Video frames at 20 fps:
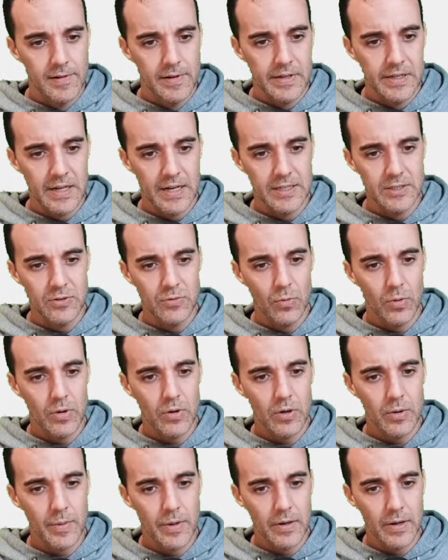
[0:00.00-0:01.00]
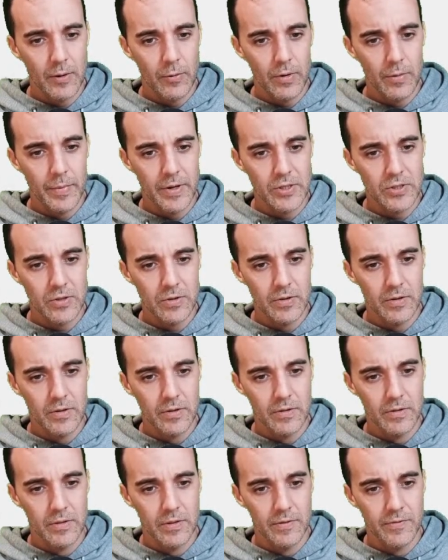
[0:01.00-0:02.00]
I do wonder about, I want to make sure
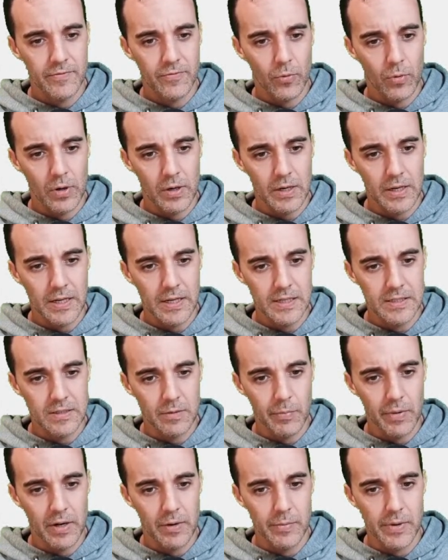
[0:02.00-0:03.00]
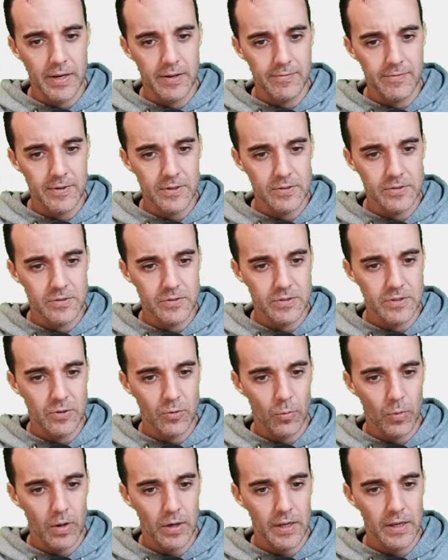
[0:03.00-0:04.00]
the foreign keys and many fields are still
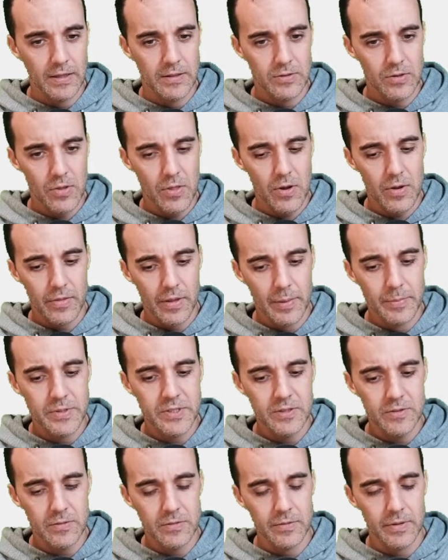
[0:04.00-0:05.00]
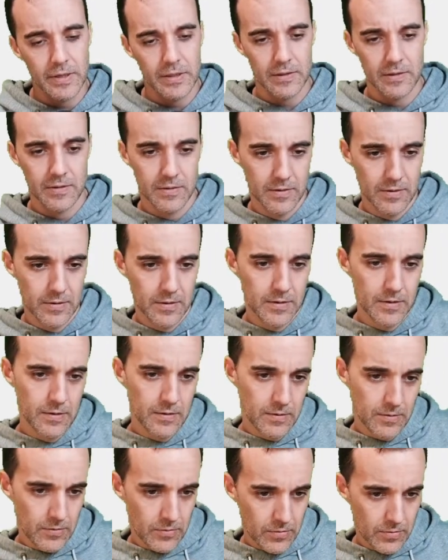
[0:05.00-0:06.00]
working. So that I'm still like
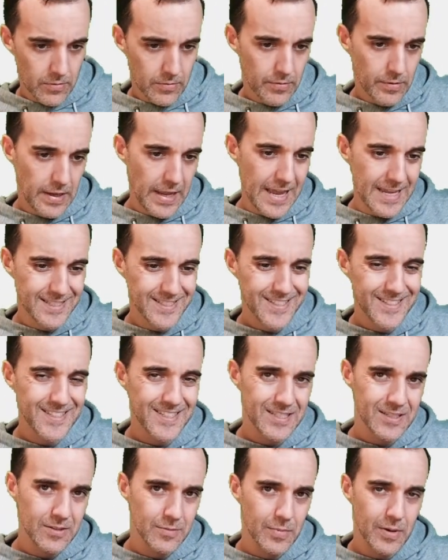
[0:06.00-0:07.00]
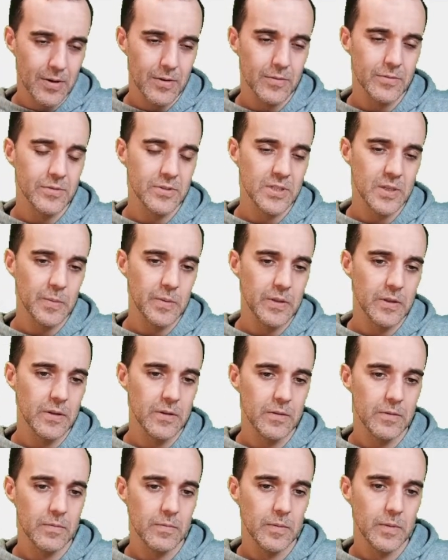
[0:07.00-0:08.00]
hesitant about some of
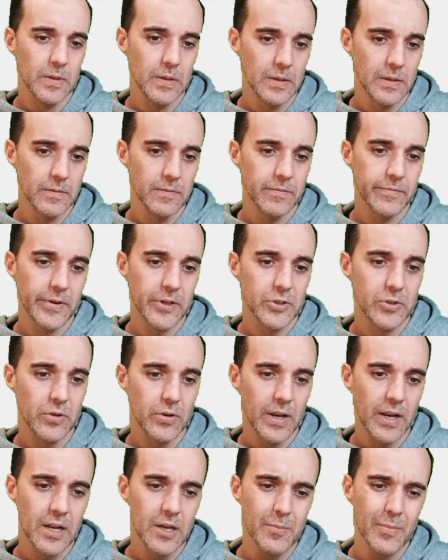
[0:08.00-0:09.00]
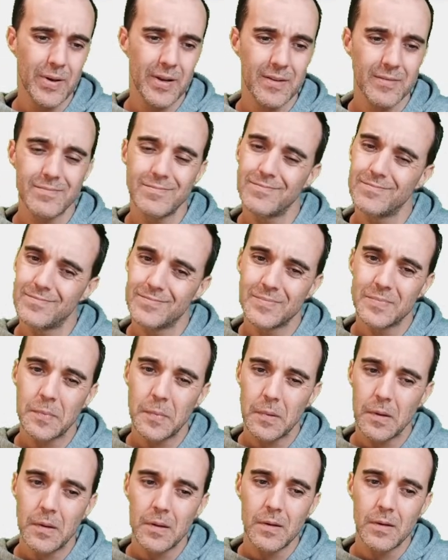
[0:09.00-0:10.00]
the fixture data, but
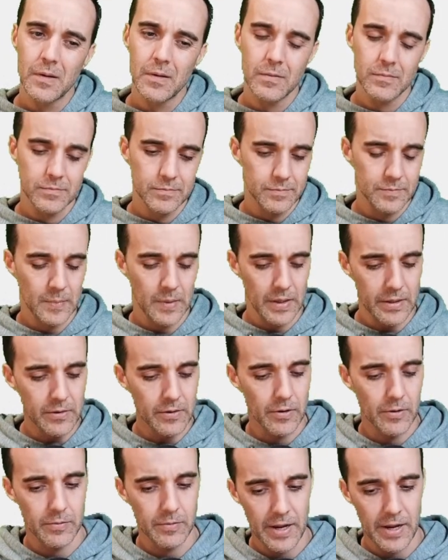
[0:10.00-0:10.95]
I don't know.